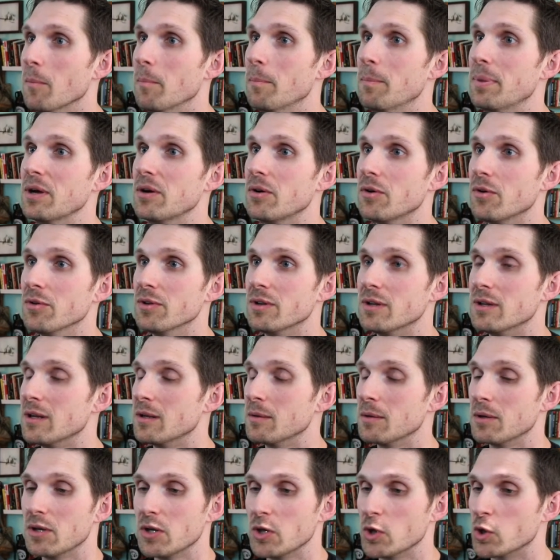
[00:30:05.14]
build an
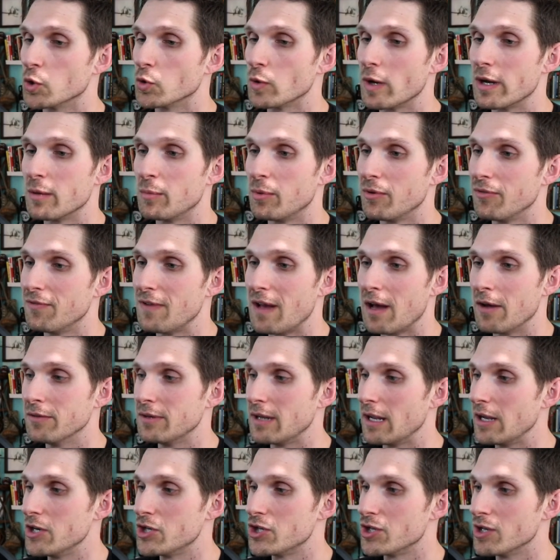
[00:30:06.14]
incredible
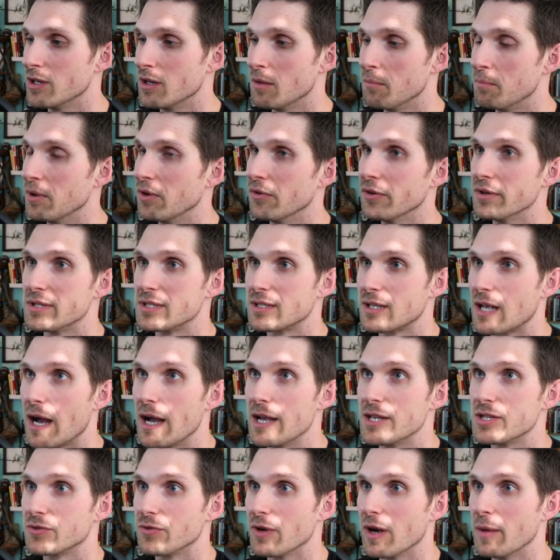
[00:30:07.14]
foundation and build a
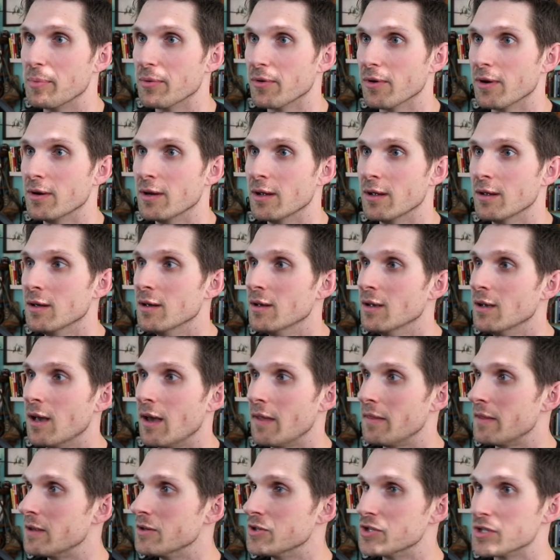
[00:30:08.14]
skyscraper in it
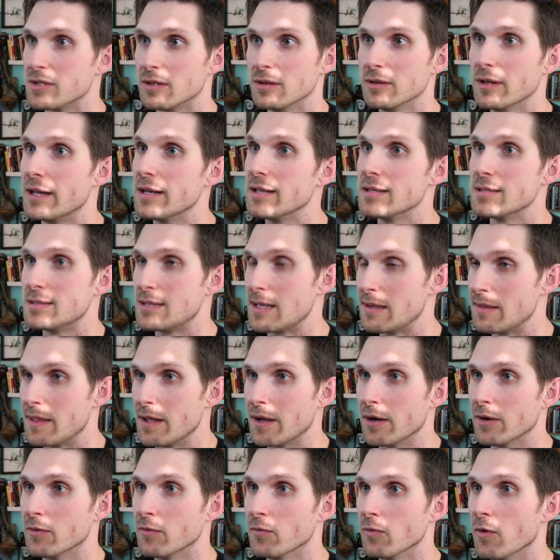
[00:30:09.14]
and then just let it sit
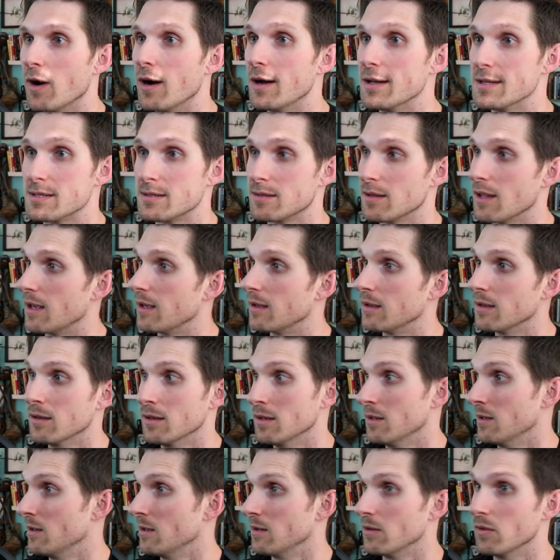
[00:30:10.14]
there and rust. Like
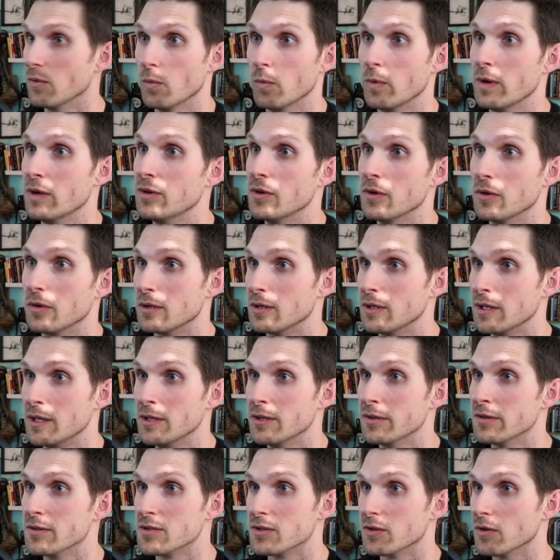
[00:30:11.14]
the window mm.
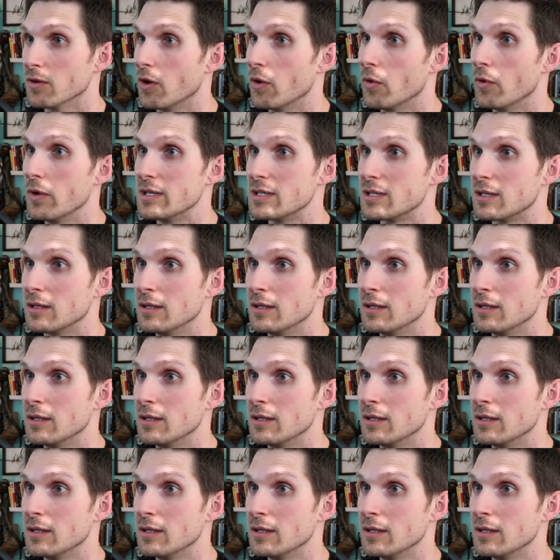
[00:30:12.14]
cleaners are always